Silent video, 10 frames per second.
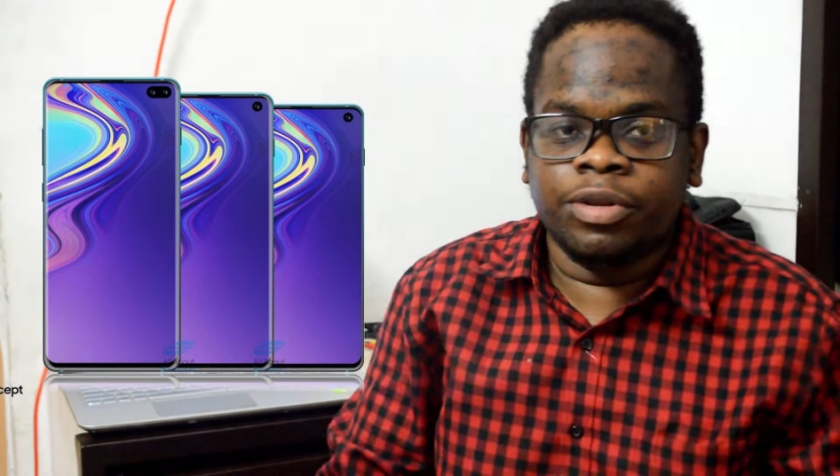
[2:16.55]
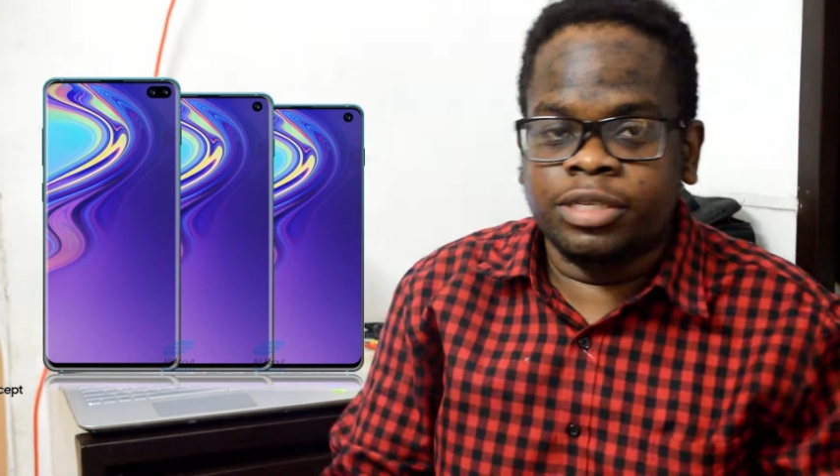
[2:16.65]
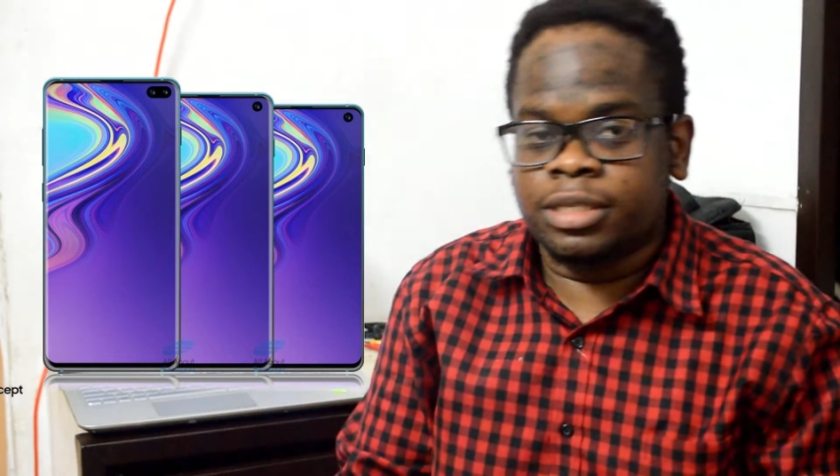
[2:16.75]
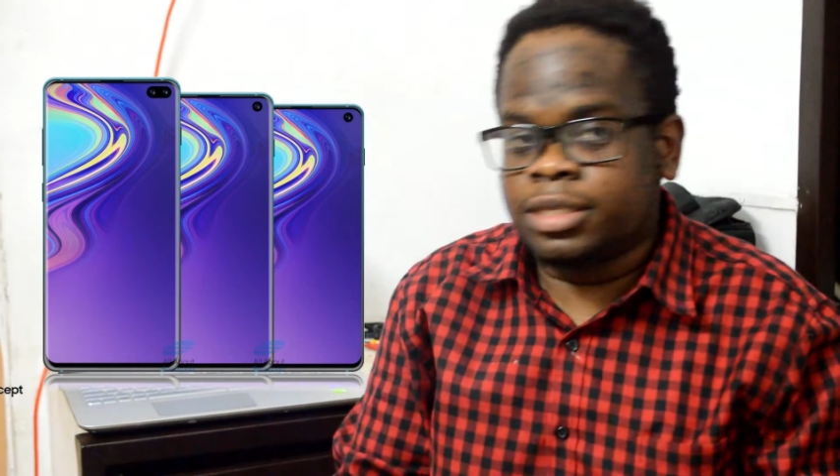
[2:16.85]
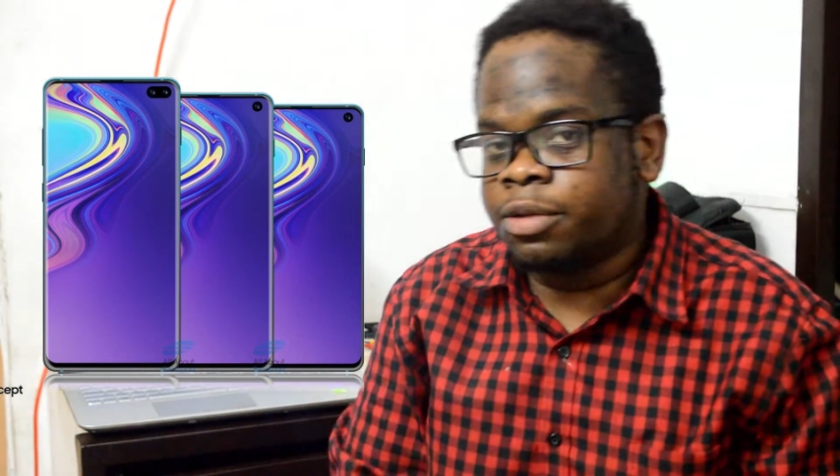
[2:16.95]
which
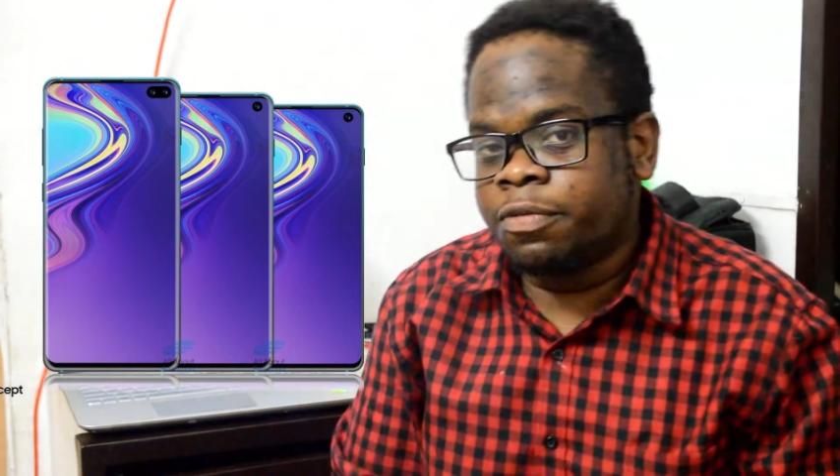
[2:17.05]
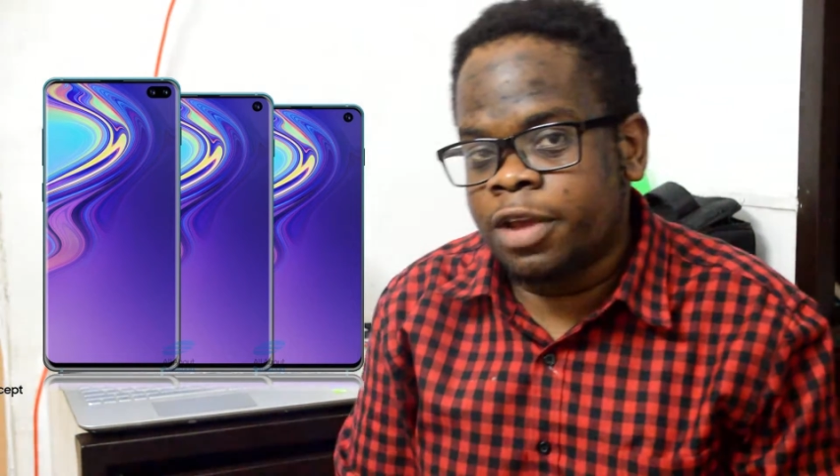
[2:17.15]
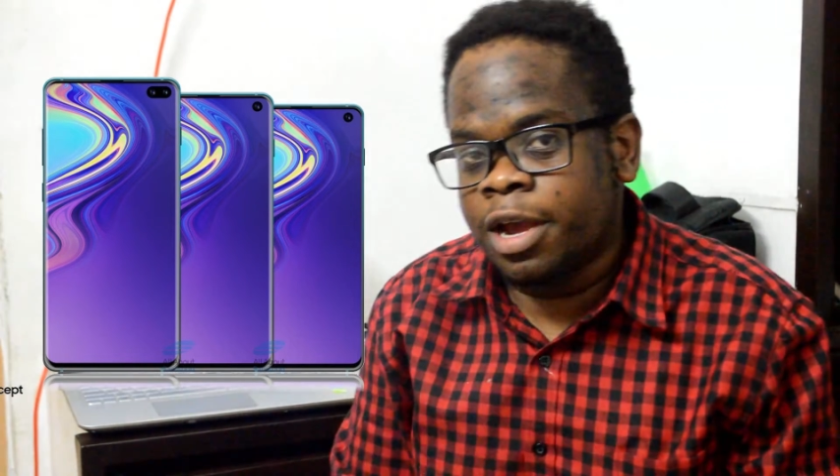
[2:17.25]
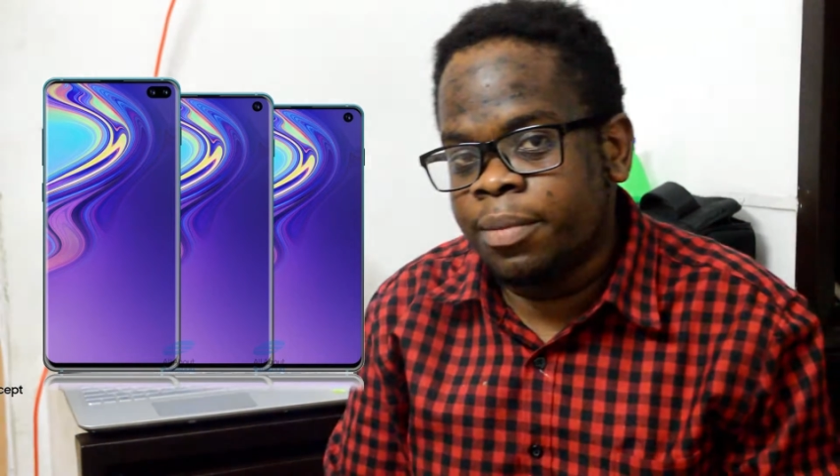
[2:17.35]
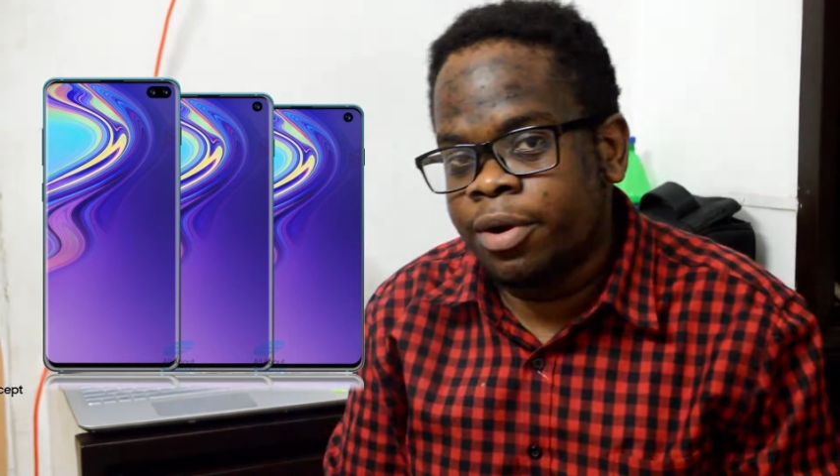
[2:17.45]
is the selfie
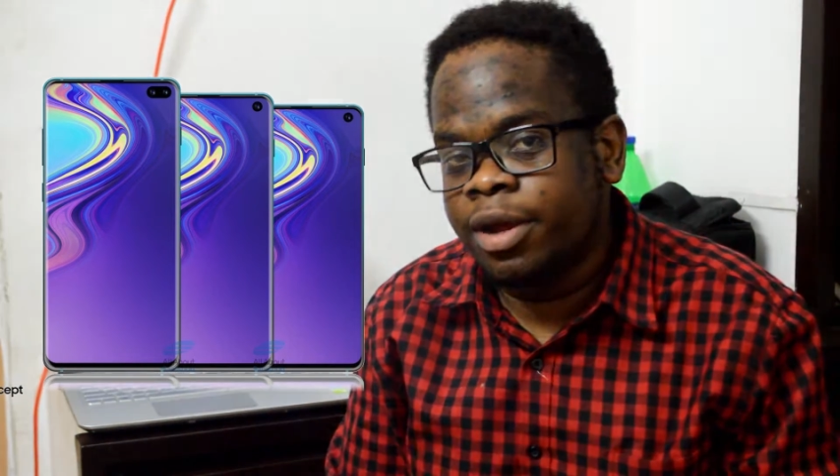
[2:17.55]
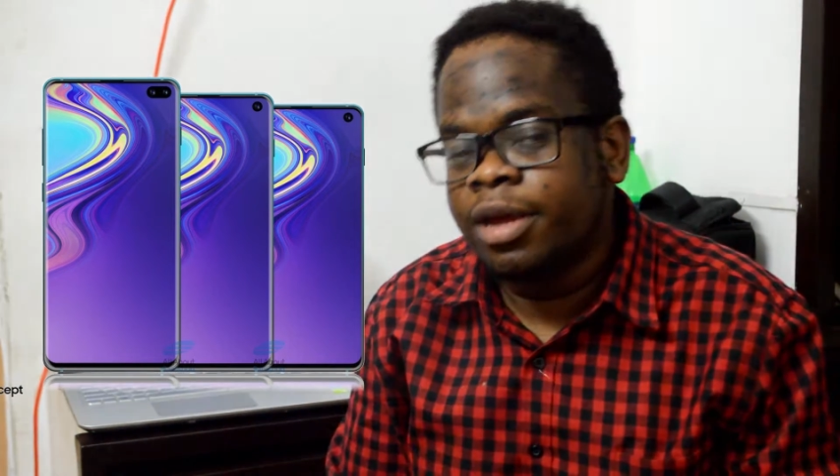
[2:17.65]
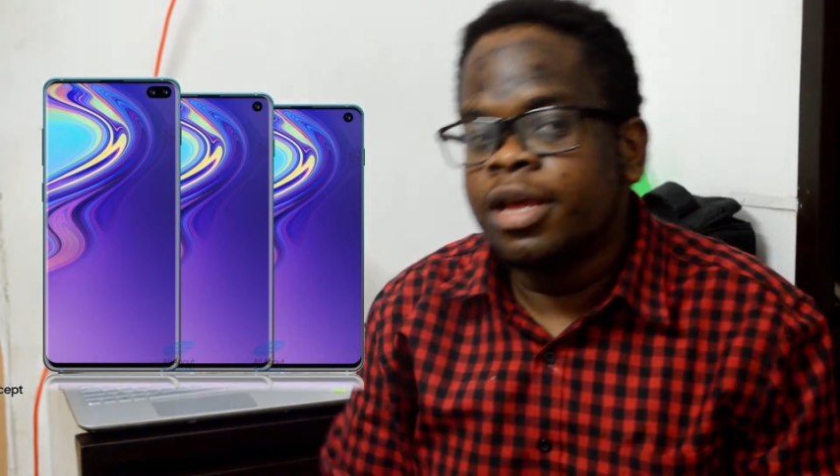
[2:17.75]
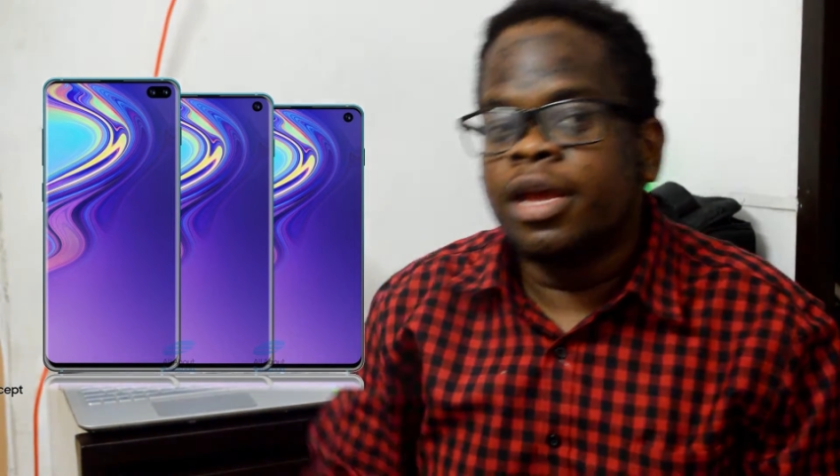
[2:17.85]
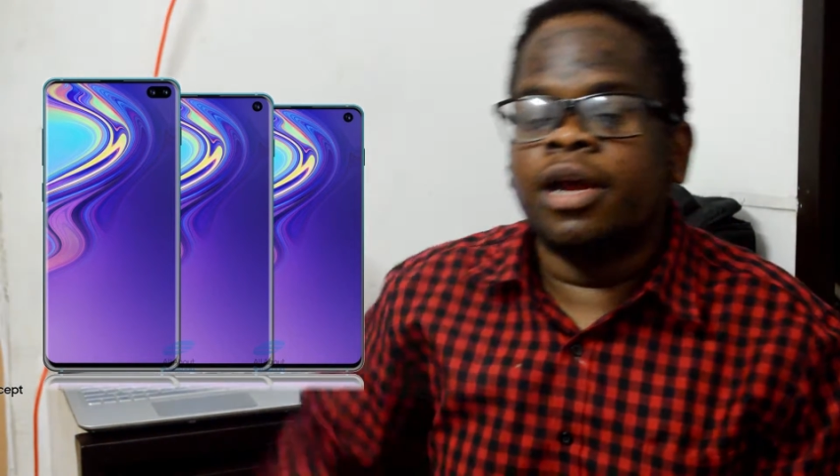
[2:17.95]
camera,
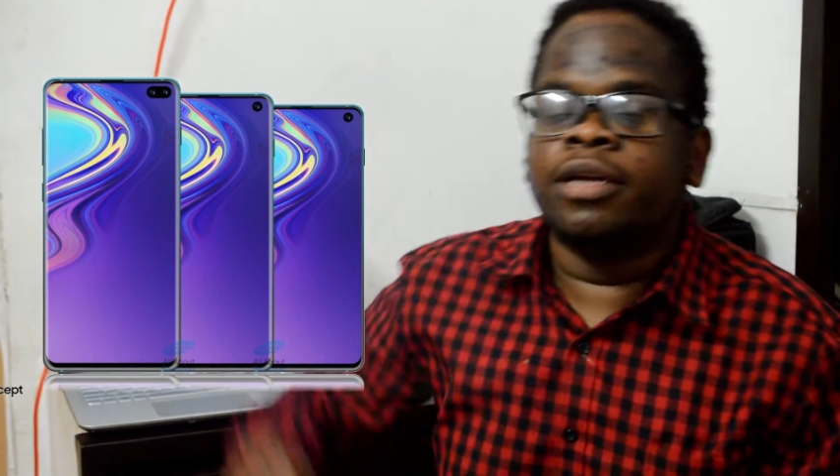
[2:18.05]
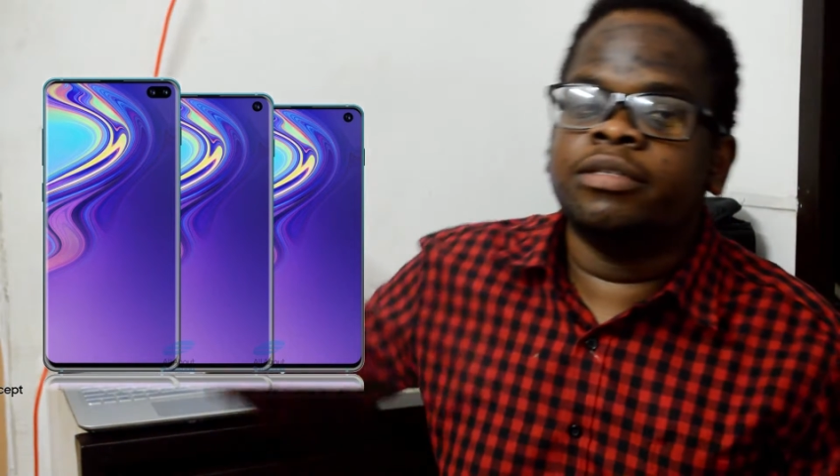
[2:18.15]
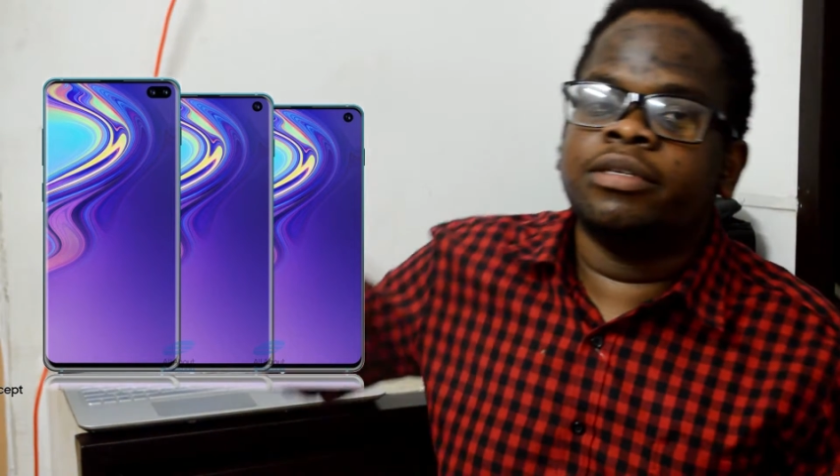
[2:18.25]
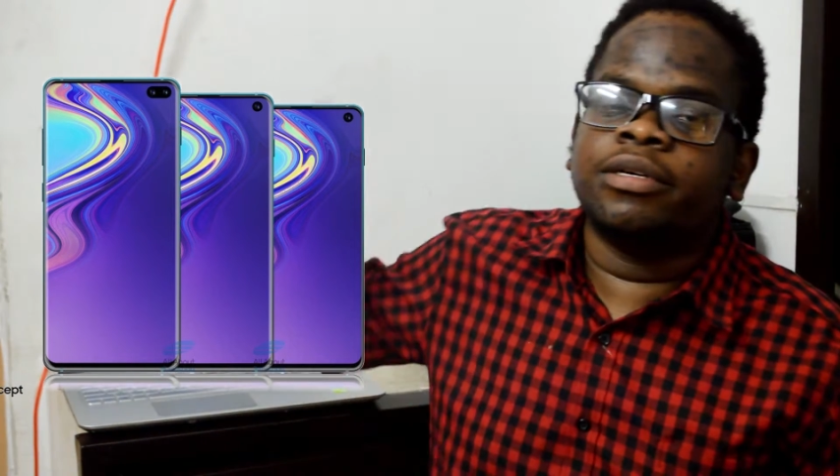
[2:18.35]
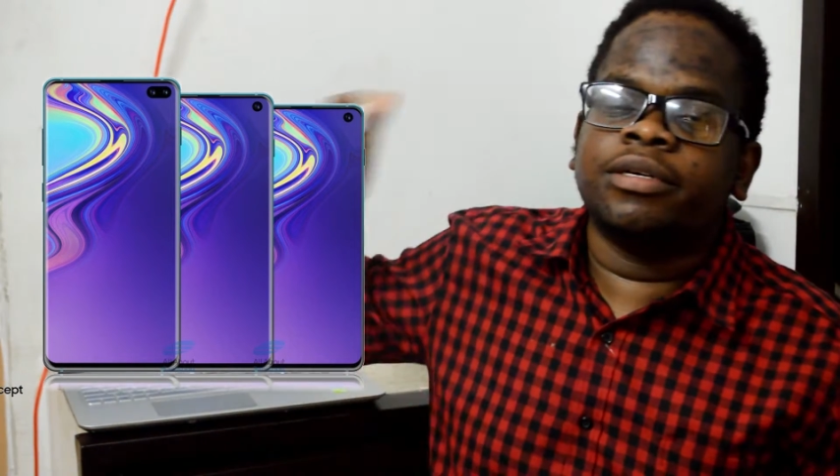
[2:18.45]
and